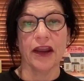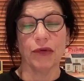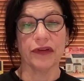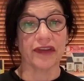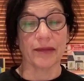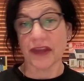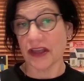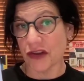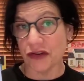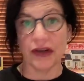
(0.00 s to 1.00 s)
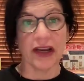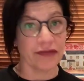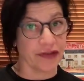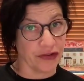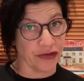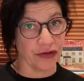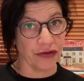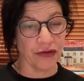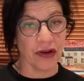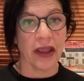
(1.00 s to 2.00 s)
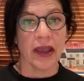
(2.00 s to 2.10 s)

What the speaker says: what's something that you love to do?